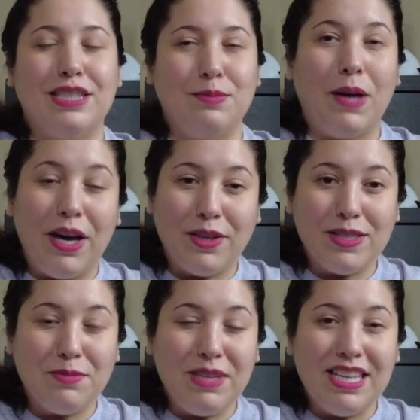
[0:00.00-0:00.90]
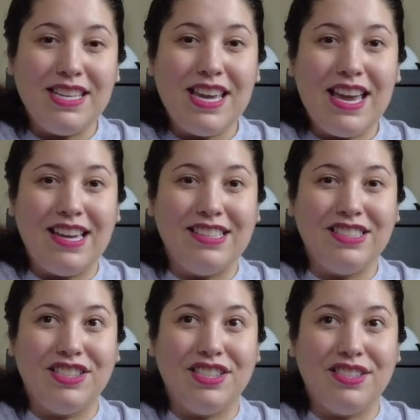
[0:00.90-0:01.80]
bothers me, and
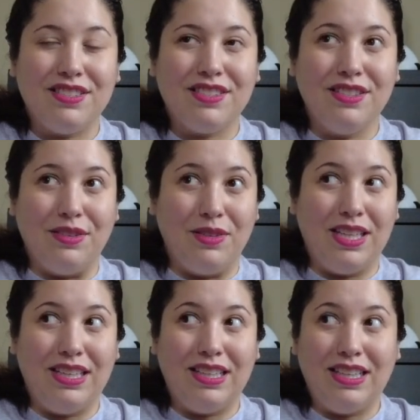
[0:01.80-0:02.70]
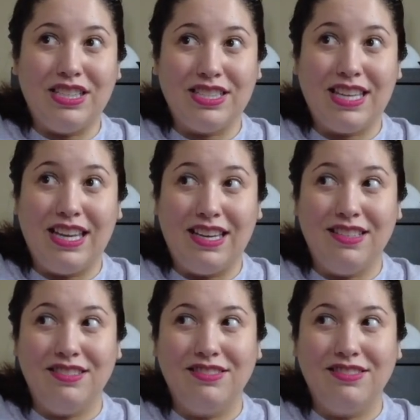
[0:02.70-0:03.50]
she's just annoying, and I just can't.